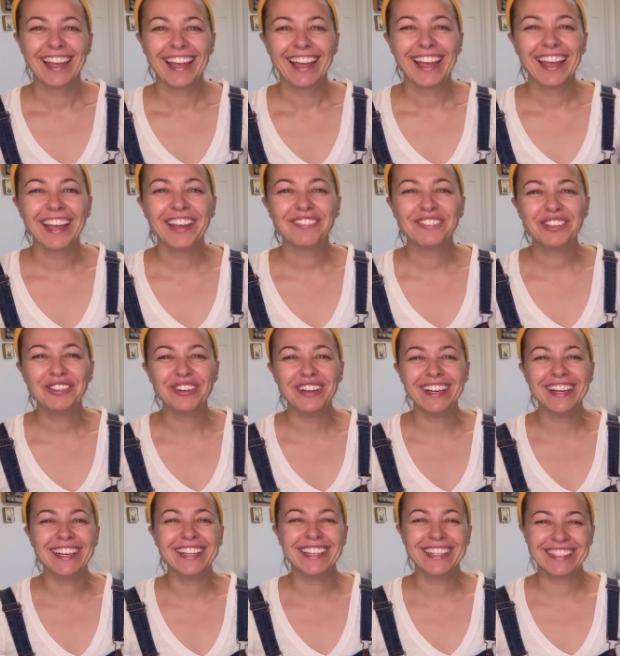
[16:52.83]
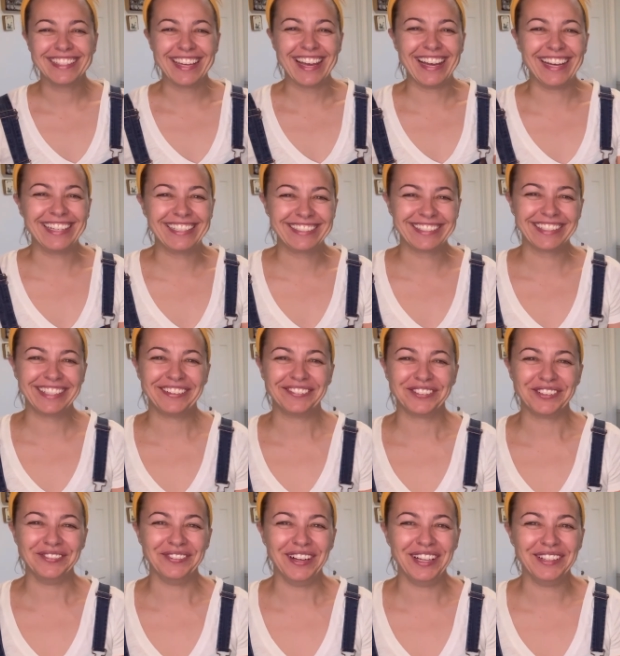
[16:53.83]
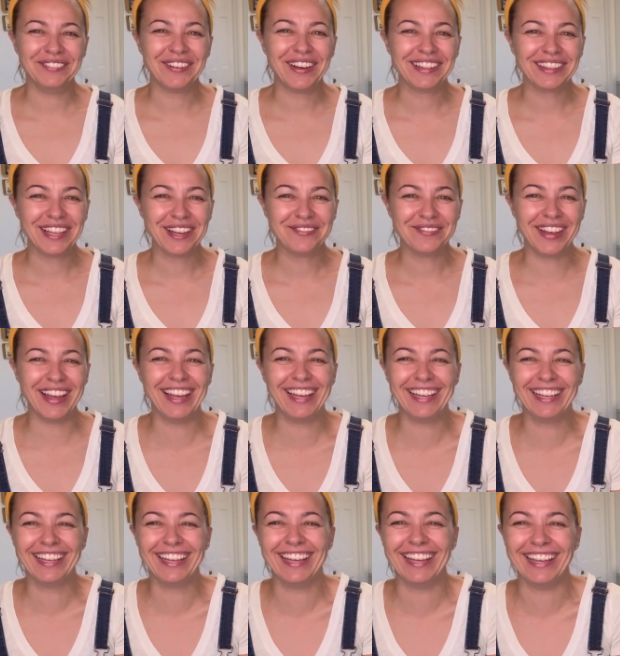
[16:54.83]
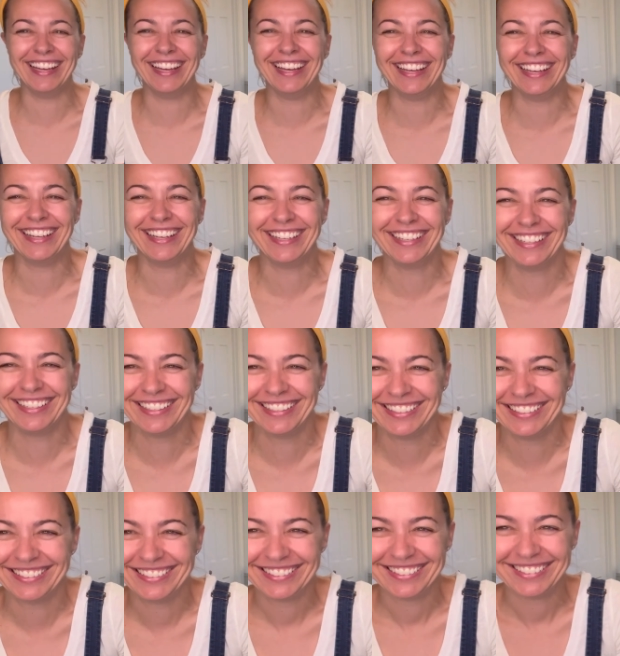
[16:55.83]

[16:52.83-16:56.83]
Hey everyone, it's Ashley from All About That.